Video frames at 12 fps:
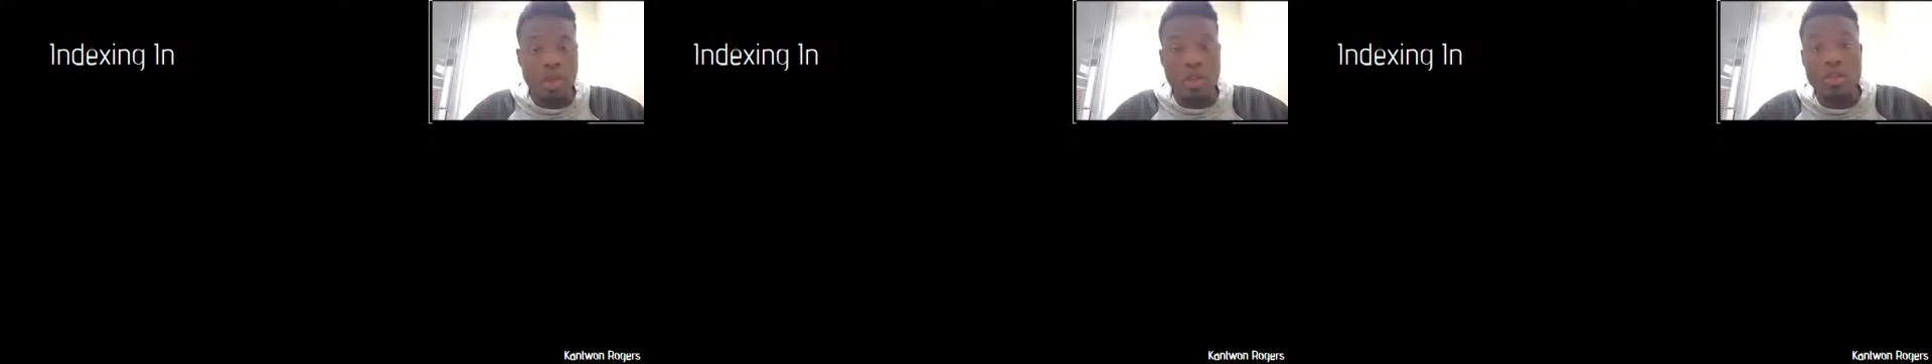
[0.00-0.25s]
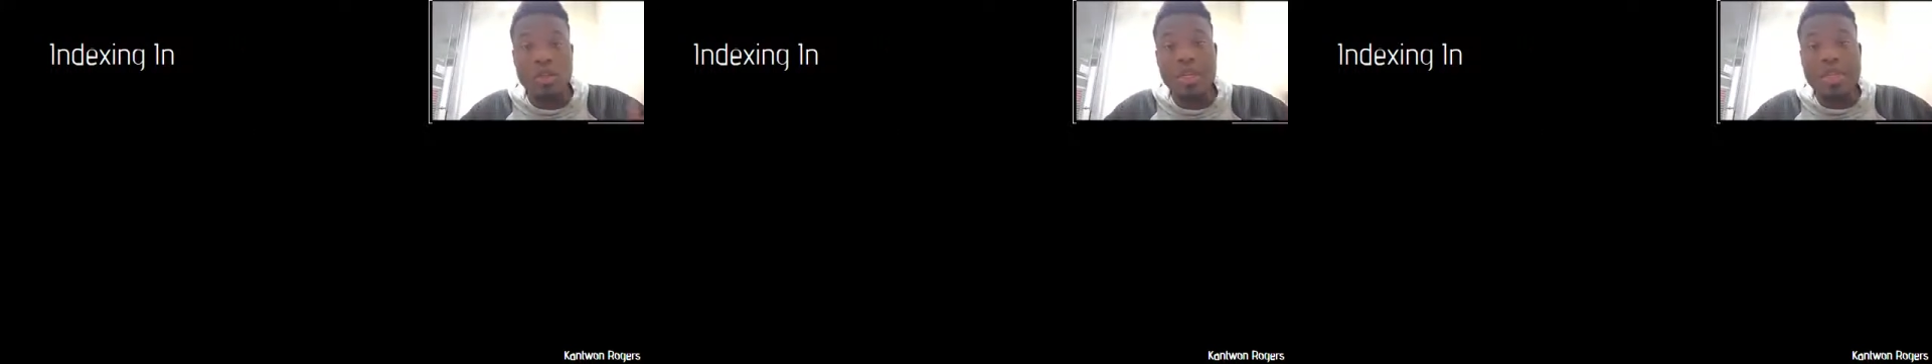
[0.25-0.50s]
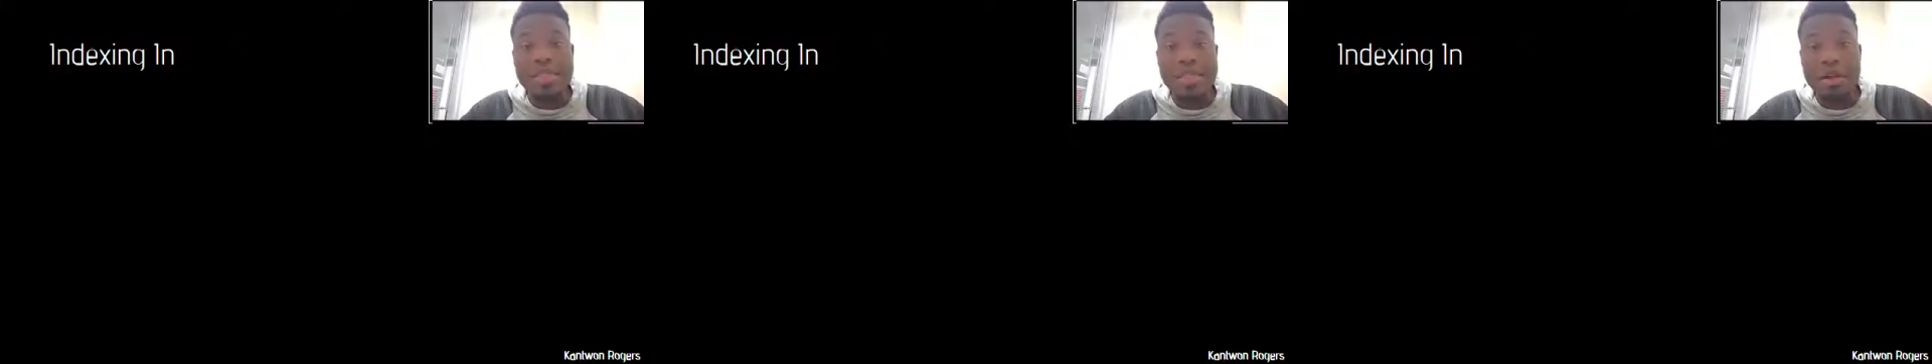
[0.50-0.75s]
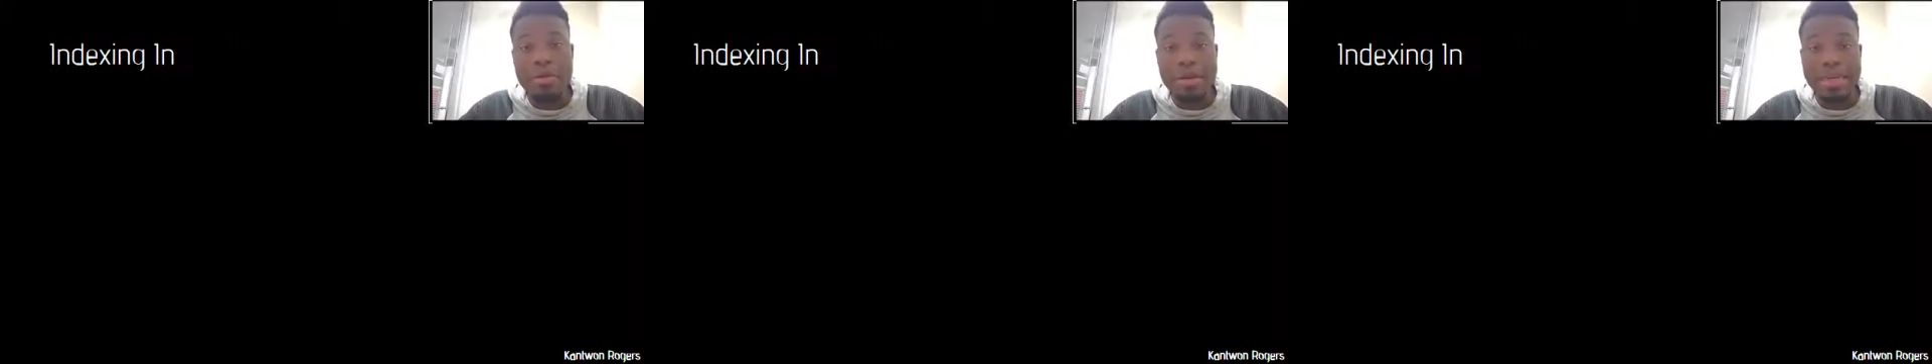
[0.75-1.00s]
So let's say
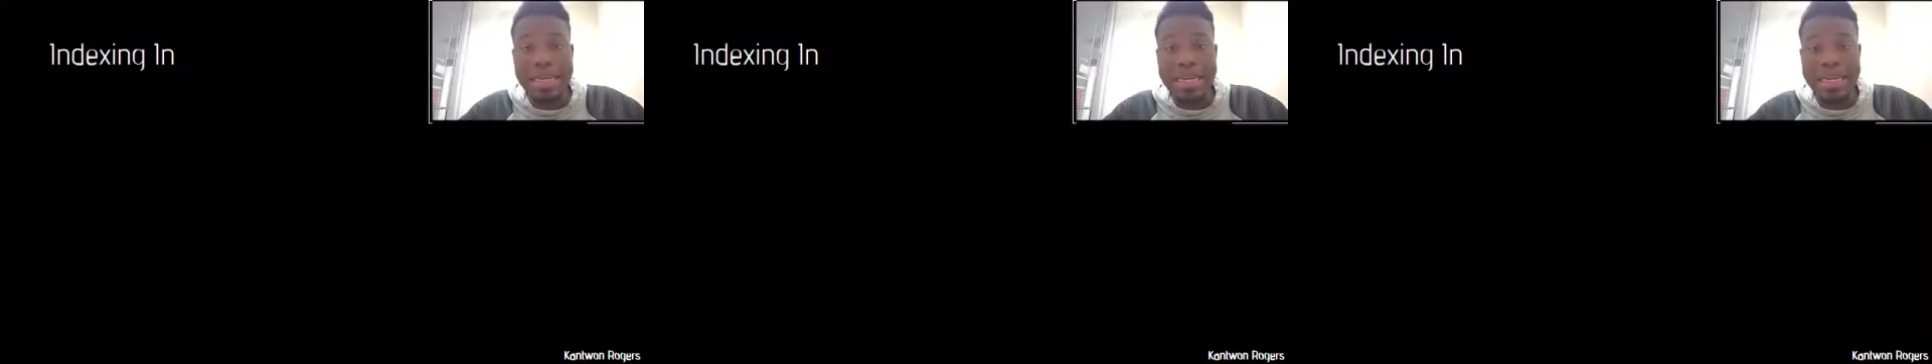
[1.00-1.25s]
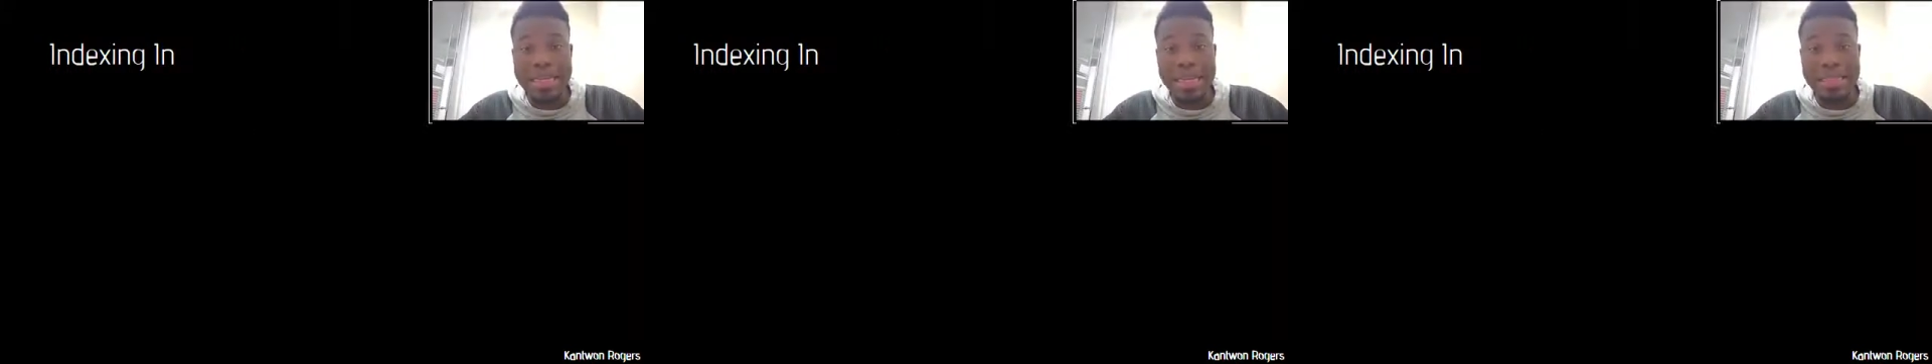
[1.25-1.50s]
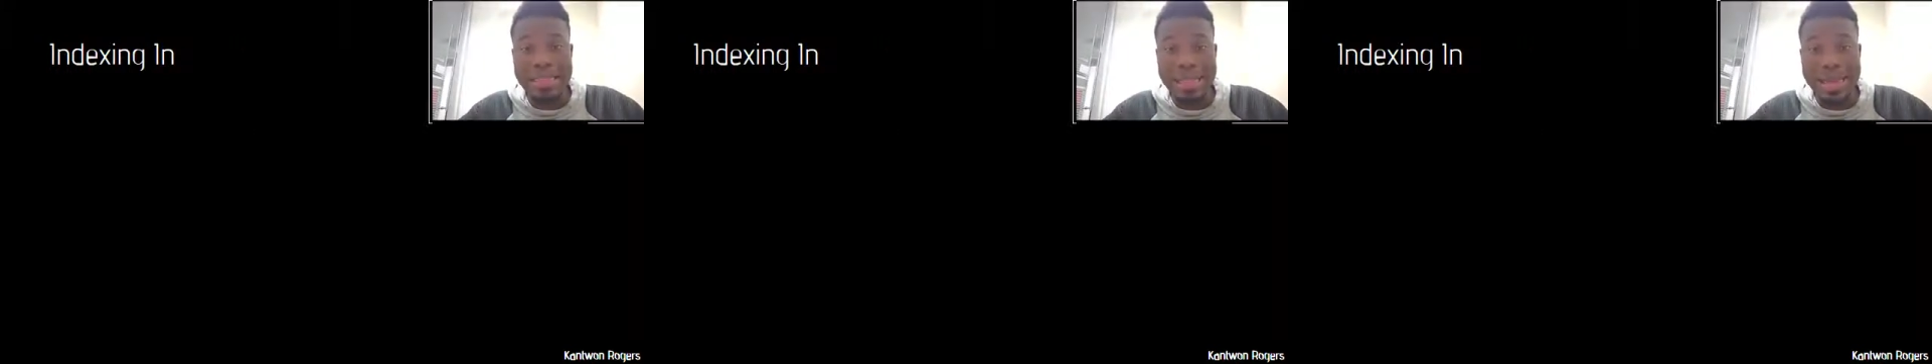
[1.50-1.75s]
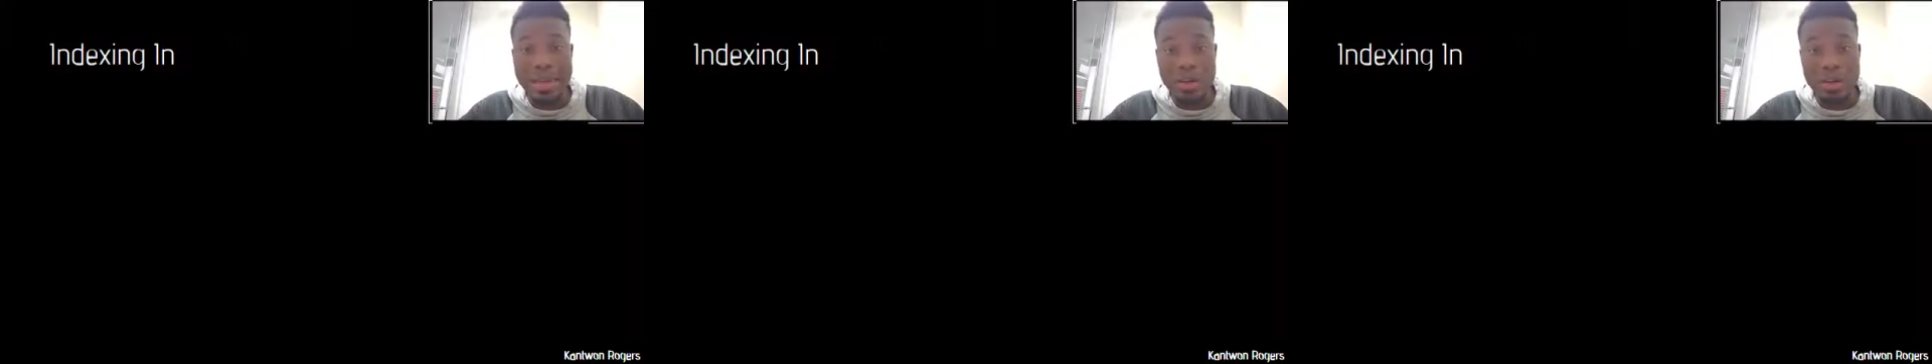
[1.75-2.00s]
I wanted to index
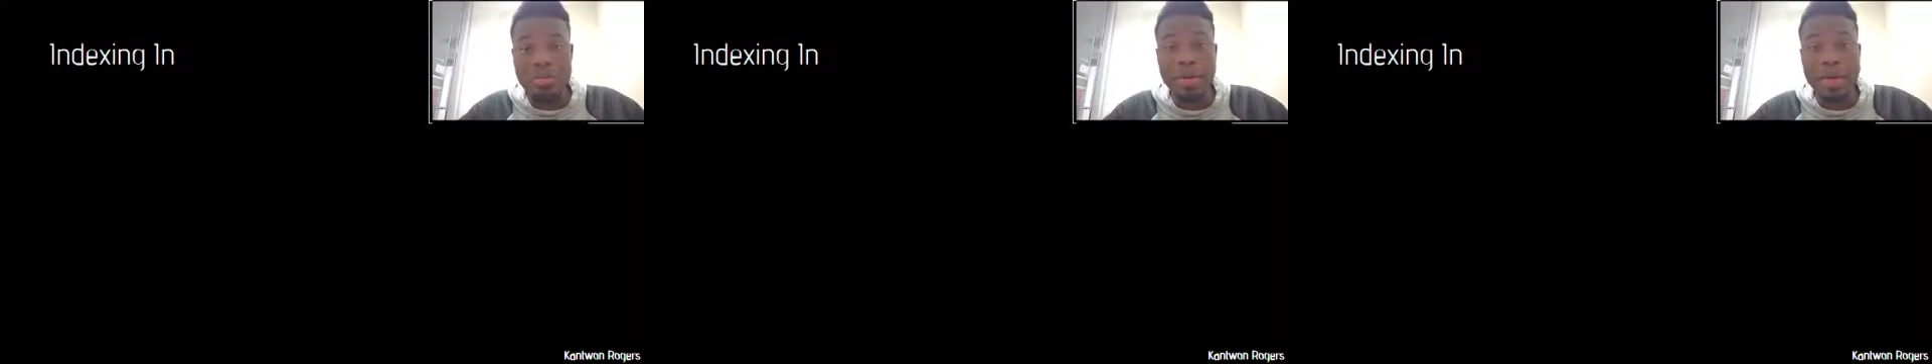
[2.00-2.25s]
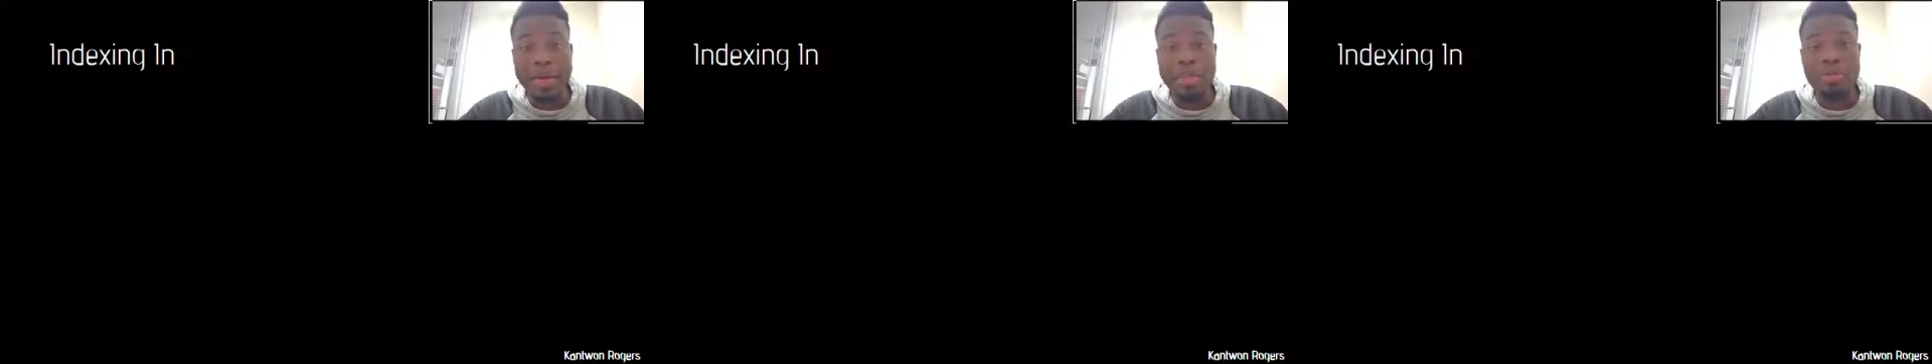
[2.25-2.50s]
in or place